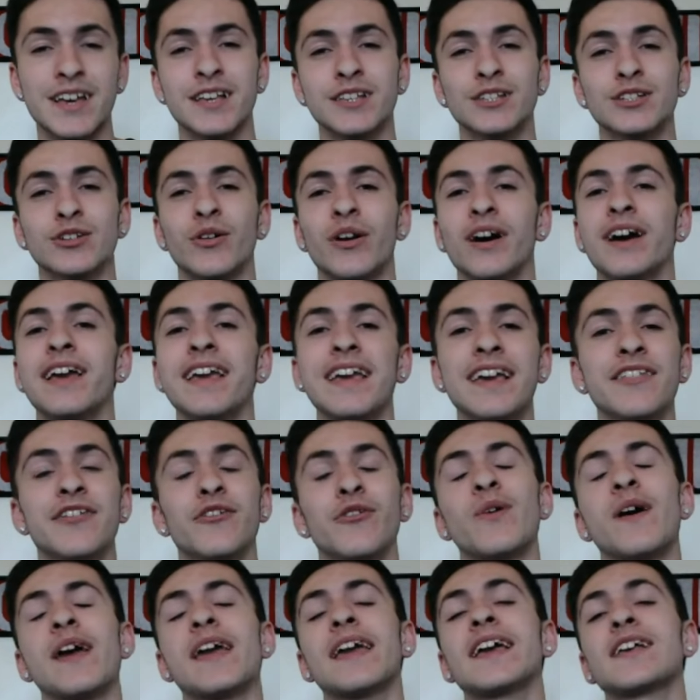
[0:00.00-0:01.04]
So either
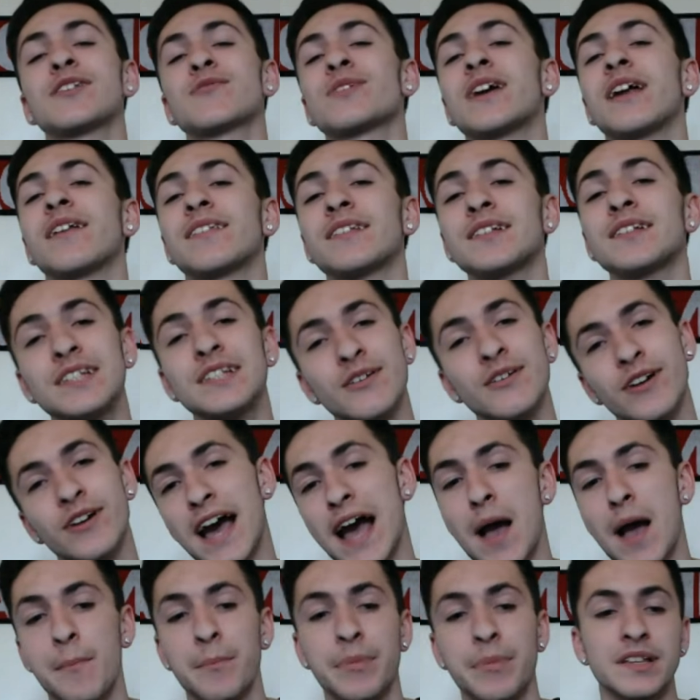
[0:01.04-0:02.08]
way, I guess we're going to have to see what
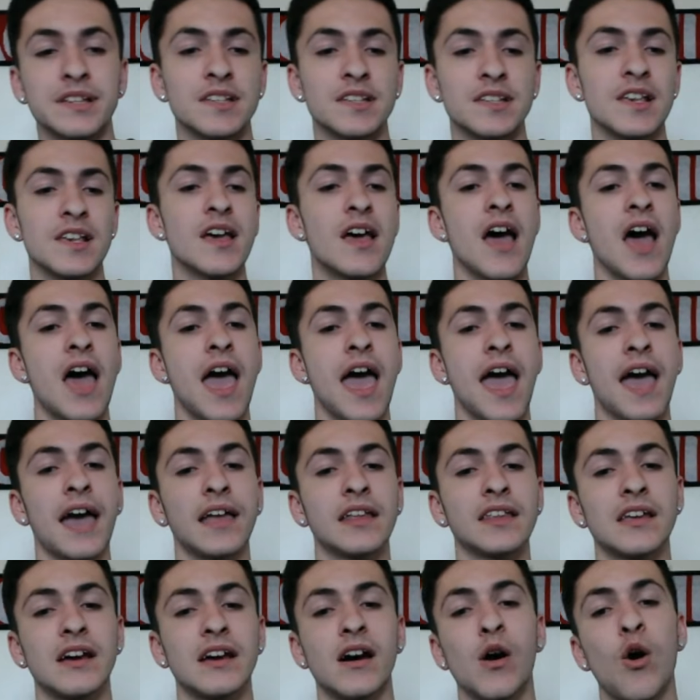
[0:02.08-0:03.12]
happens,
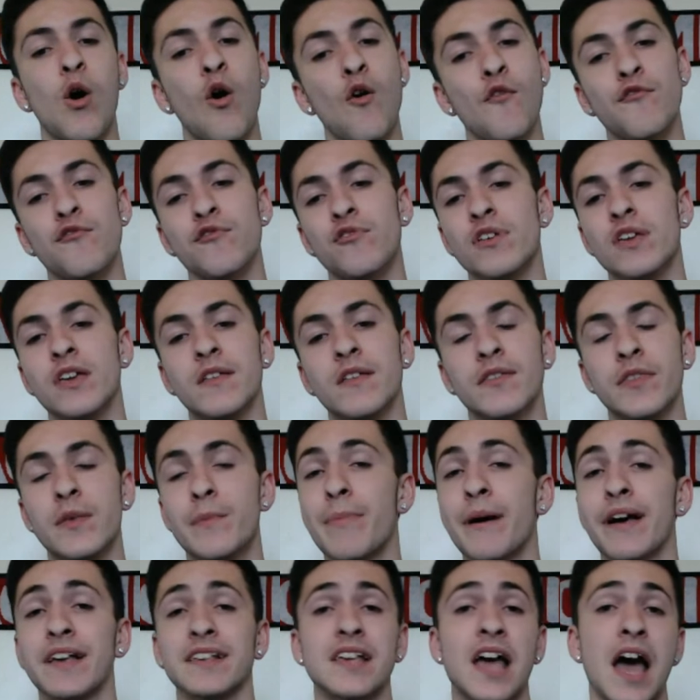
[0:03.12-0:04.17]
and hopefully the
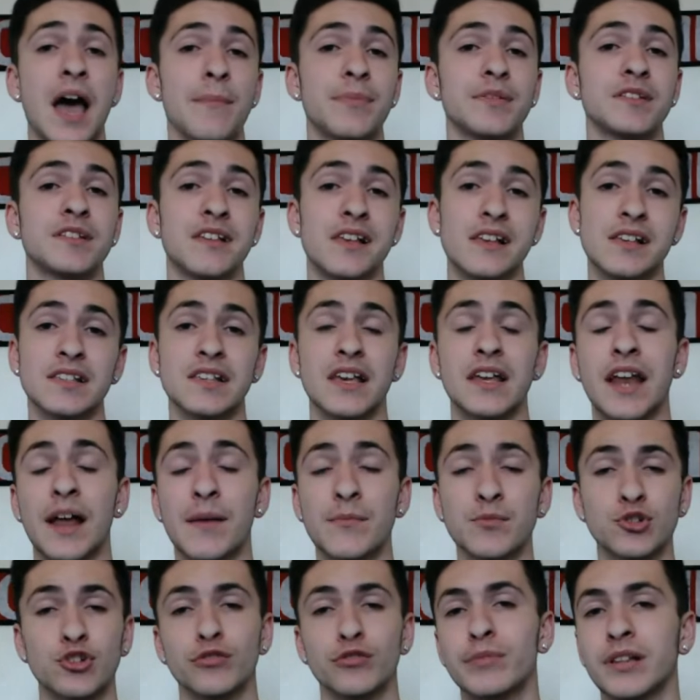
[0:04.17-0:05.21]
best happens. As I said, I'm
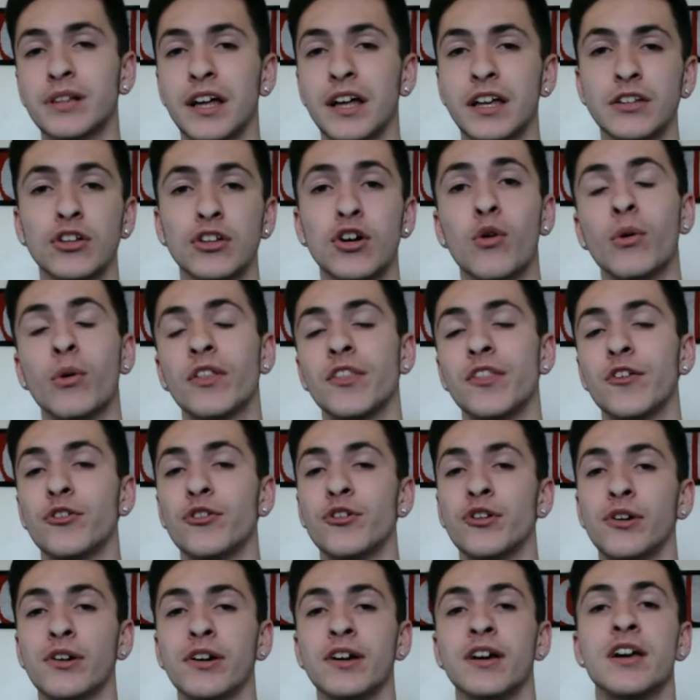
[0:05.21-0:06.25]
sure Milan know what they're
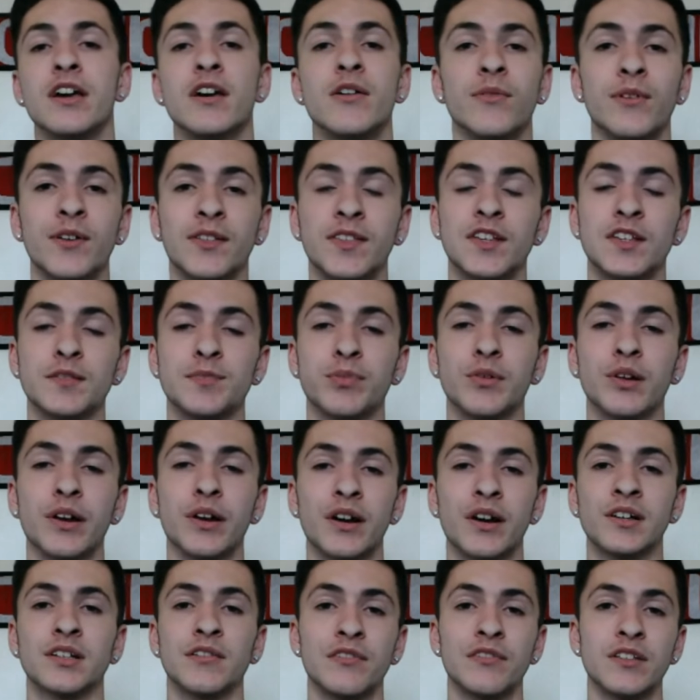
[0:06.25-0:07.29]
doing with these
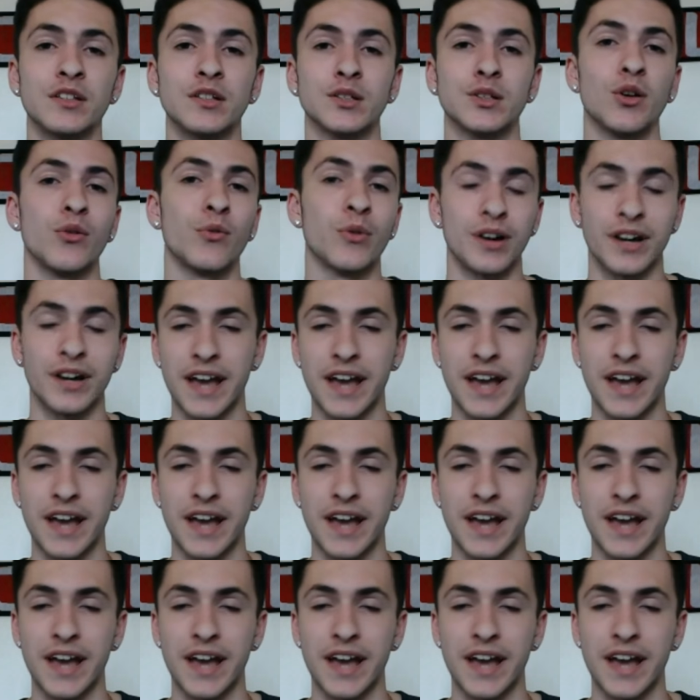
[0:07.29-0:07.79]
players of these lower